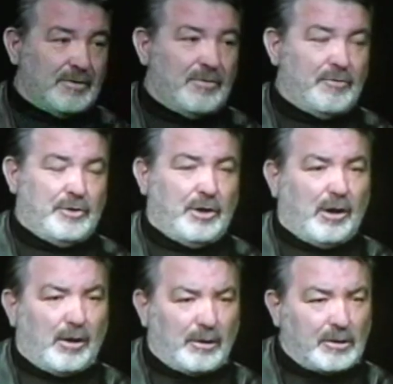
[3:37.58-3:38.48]
I the so.
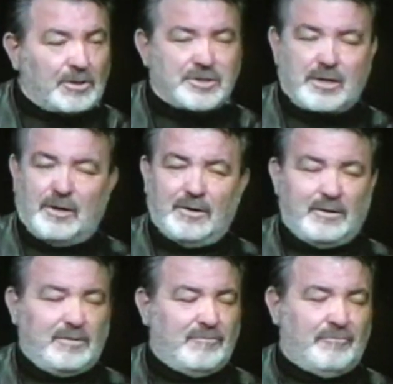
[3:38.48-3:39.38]
arts
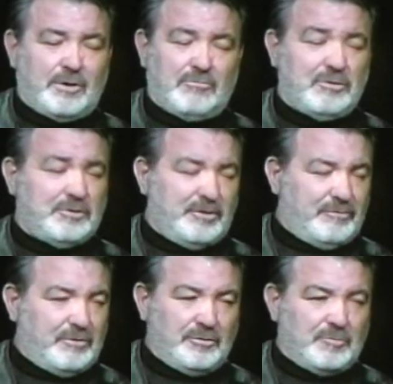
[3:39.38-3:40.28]
are very
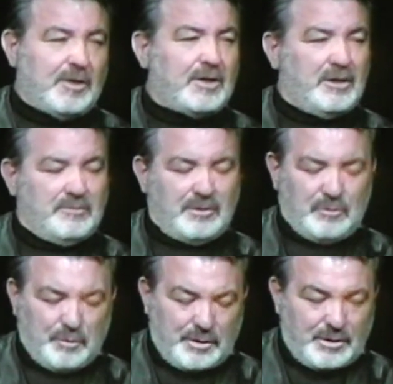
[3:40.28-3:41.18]
difficult to make a
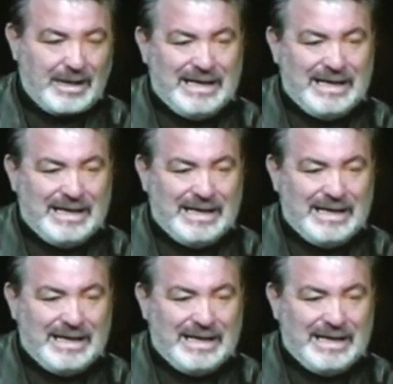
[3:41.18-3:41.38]
living with.